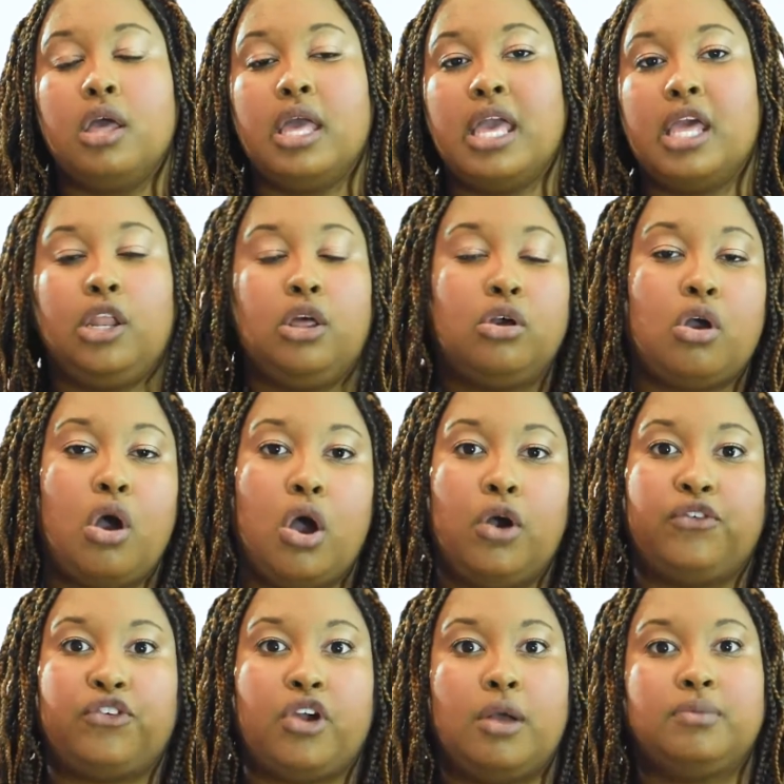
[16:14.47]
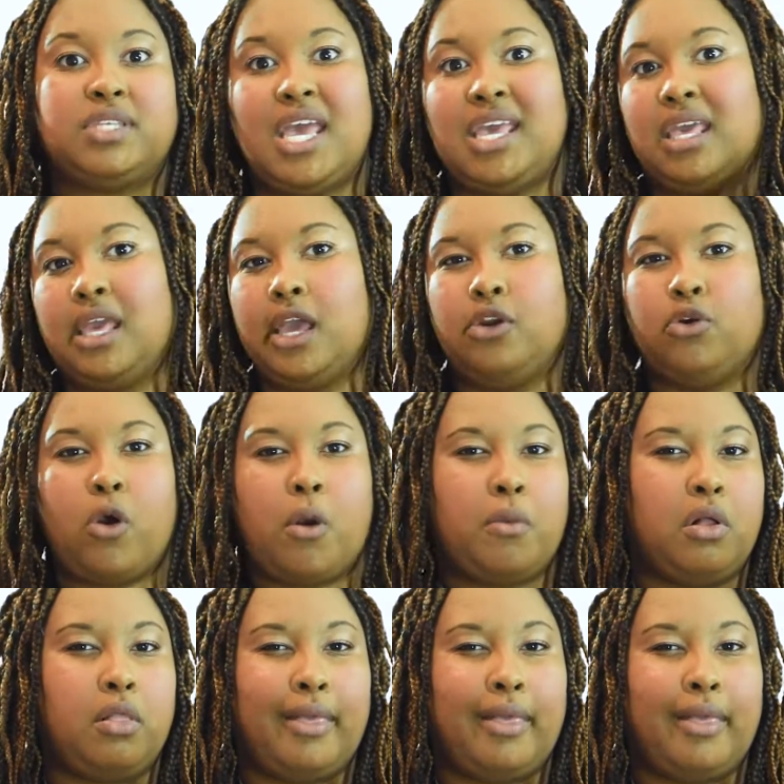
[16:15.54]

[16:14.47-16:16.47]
it'll go from taking a normal,